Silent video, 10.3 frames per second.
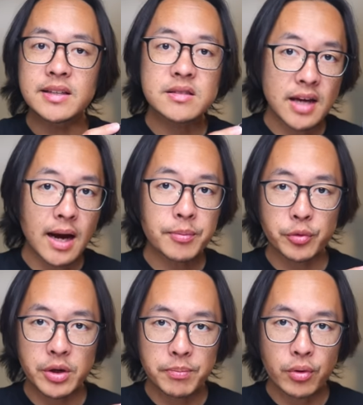these top
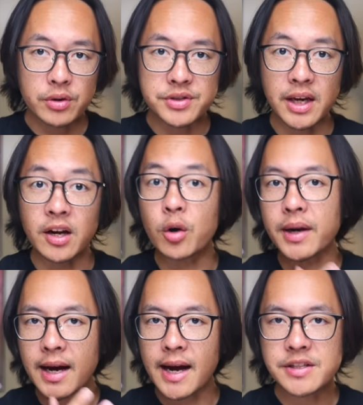three ports can go
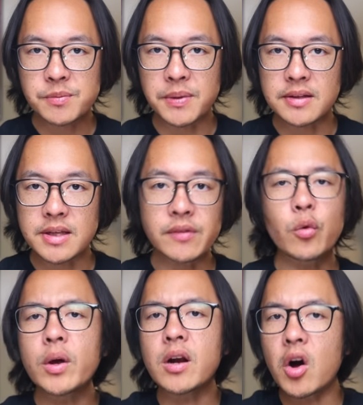at high speeds
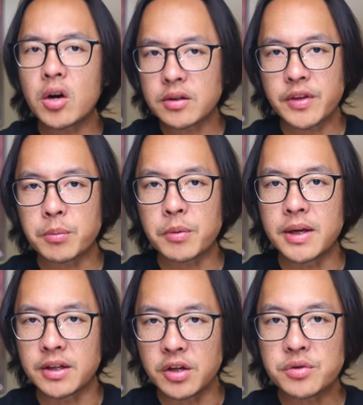even when all of them are
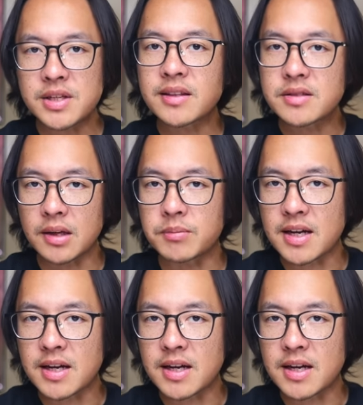being used at the same